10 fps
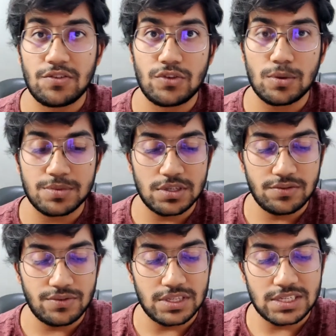if you
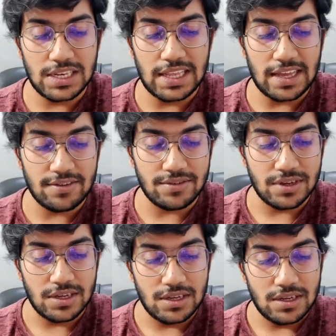observe, we still have
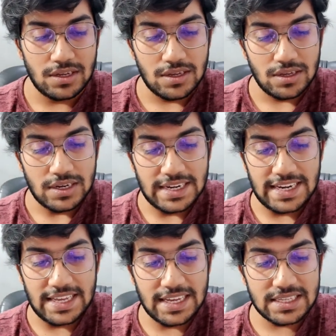
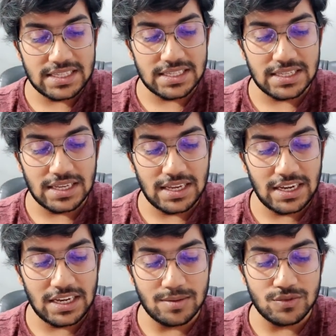dx
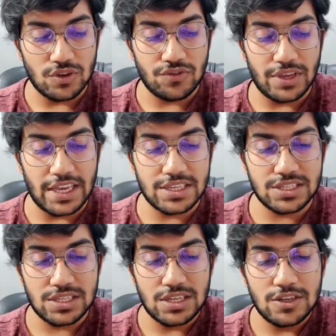in terms of
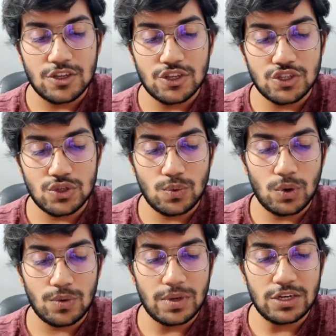x. So
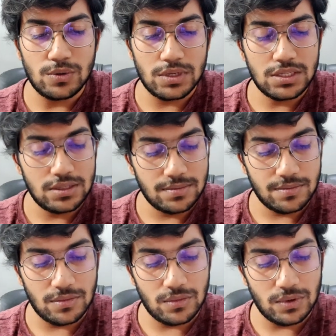what we'll do is
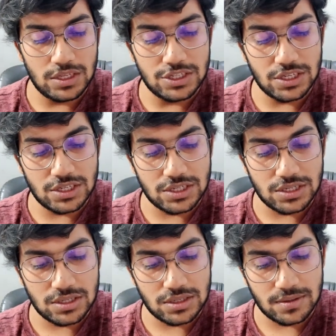we'll just